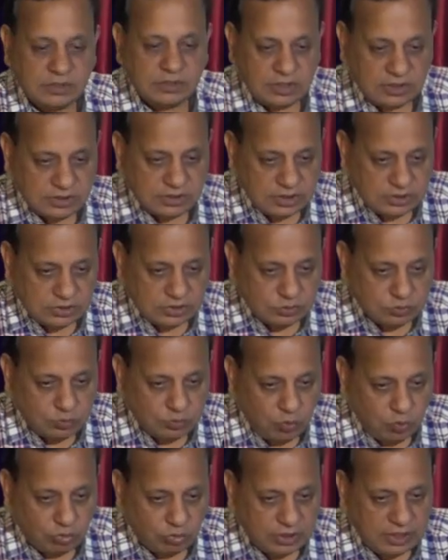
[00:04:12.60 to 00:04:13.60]
This is
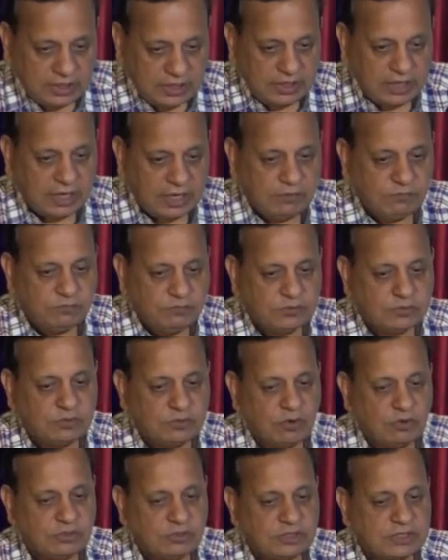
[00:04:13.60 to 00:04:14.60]
totally
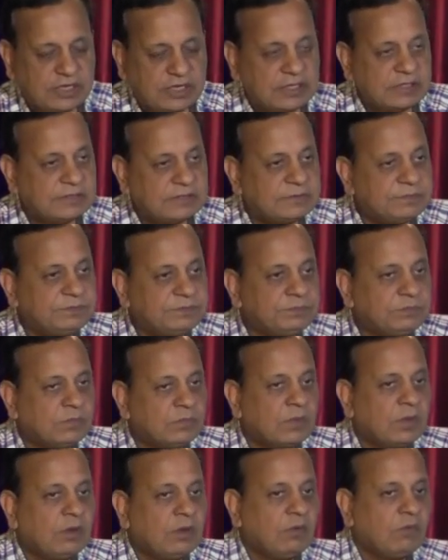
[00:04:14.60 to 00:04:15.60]
unphysiological.
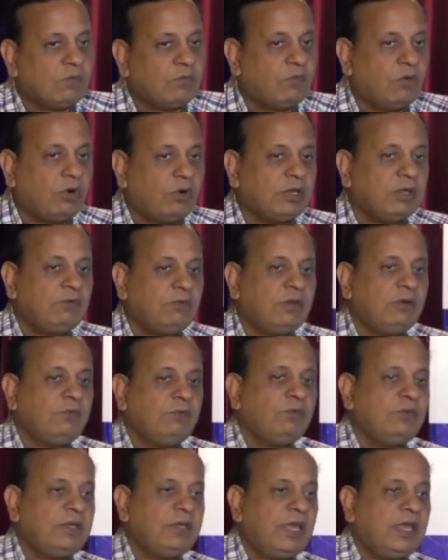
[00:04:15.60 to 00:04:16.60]
Whatever
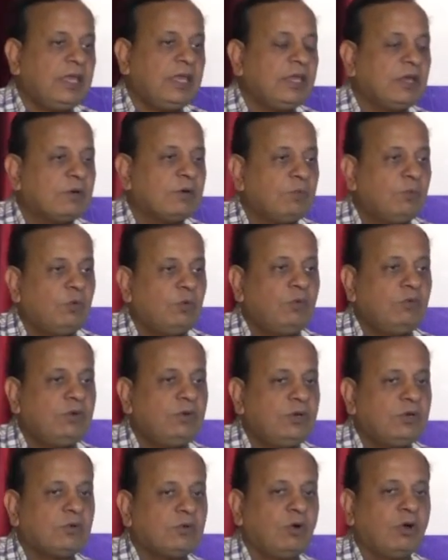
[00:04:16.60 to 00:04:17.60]
VA ECMO
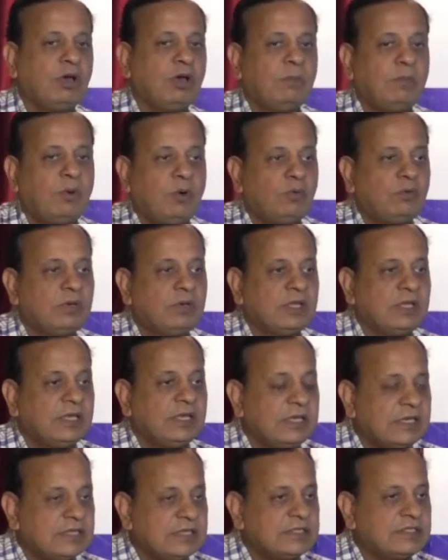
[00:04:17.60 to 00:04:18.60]
we talk about
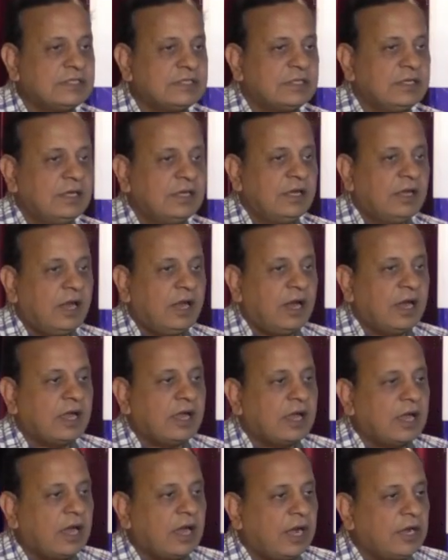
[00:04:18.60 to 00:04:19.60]
is a
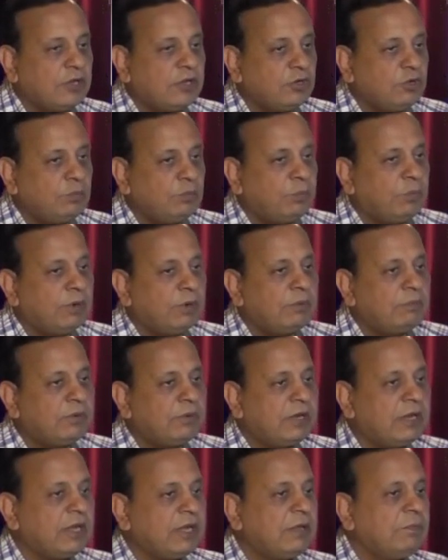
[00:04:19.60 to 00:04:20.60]

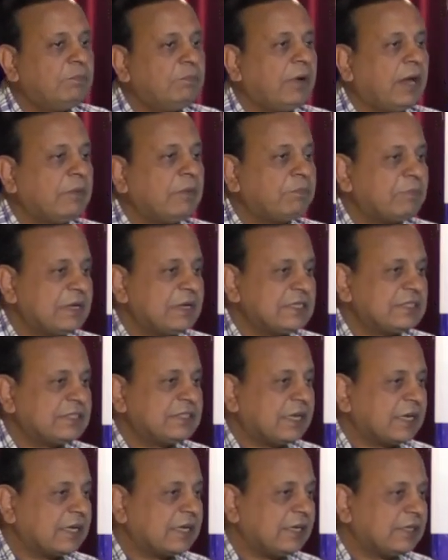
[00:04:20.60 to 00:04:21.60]
cardiopulmonary bypass
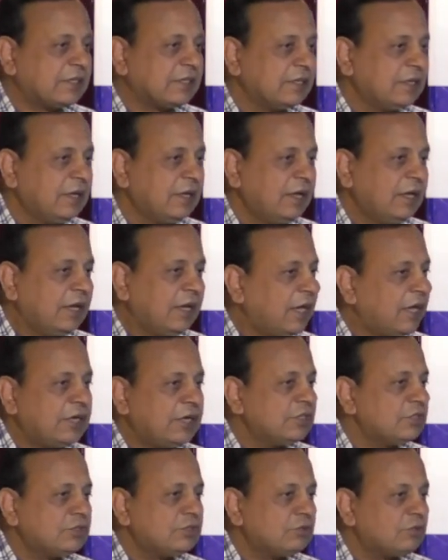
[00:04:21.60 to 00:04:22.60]
circuit.
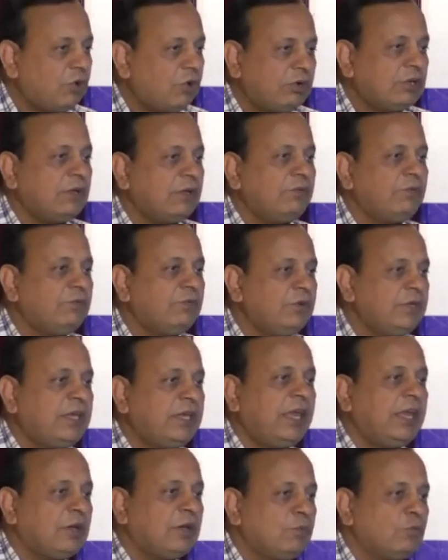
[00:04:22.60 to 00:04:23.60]
It is not a
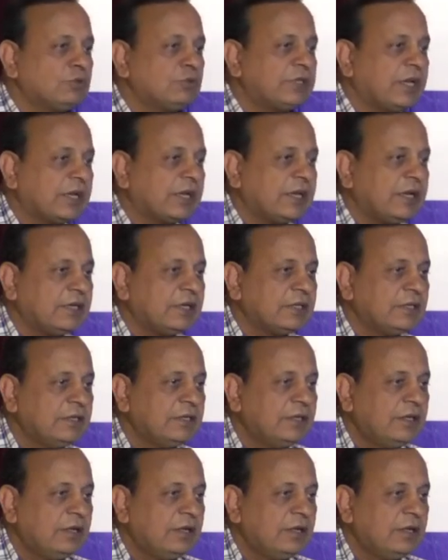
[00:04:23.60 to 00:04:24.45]
VA ECMO circuit.